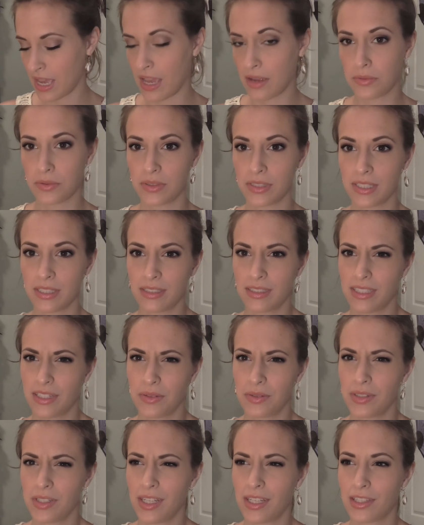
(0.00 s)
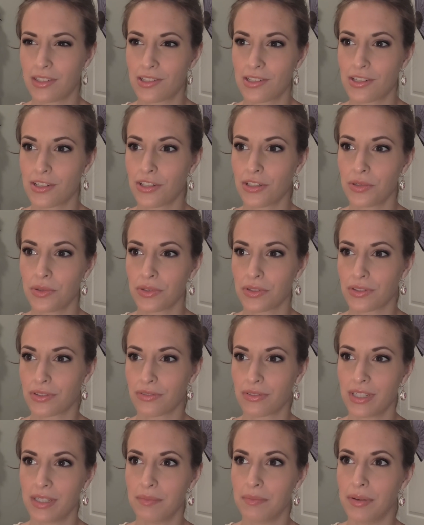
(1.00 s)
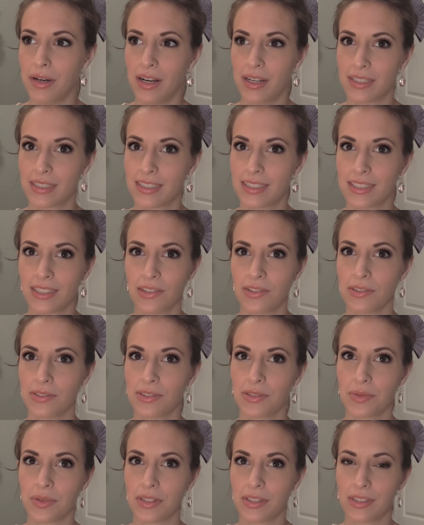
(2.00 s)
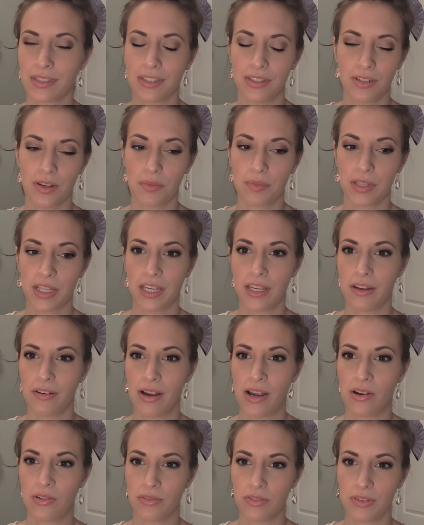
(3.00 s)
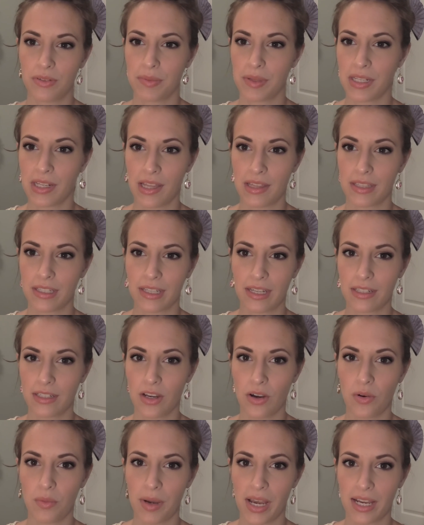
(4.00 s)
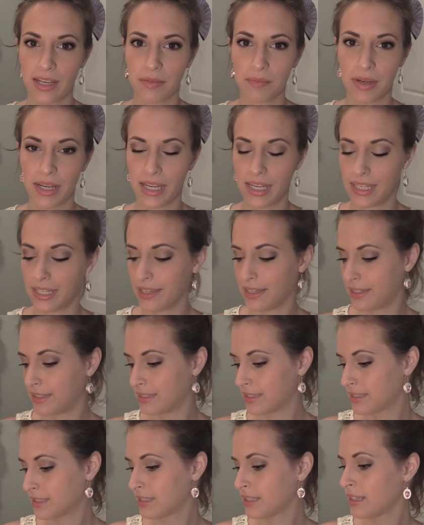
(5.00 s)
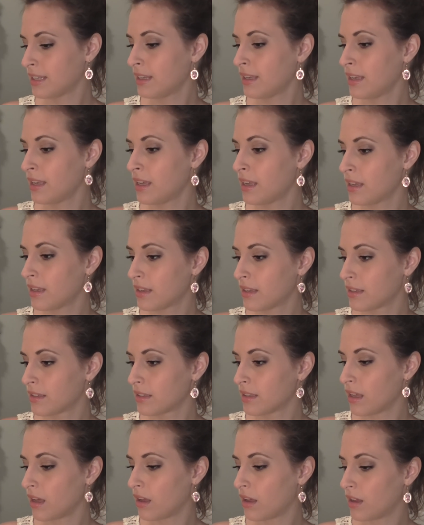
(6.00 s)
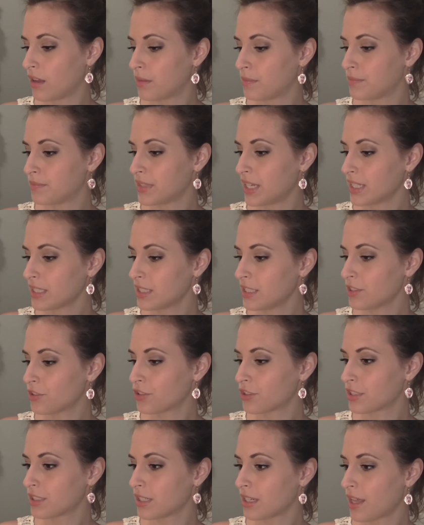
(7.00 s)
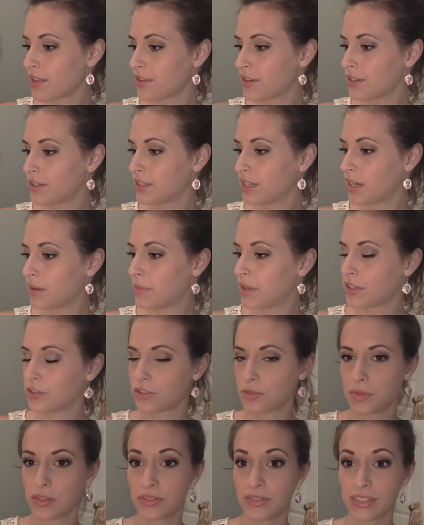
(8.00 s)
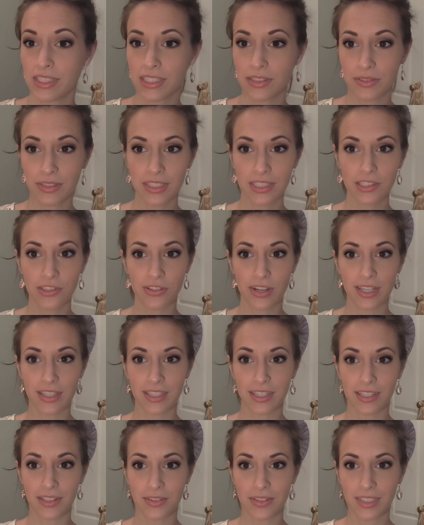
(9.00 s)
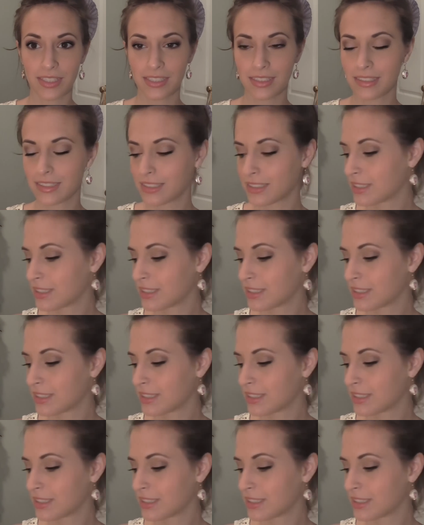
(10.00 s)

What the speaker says: They were like $2 or $3, so it was worth, playing around with, but nothing I'd go back and buy again. Next is just another nail polish remover. This one's a strengthening one.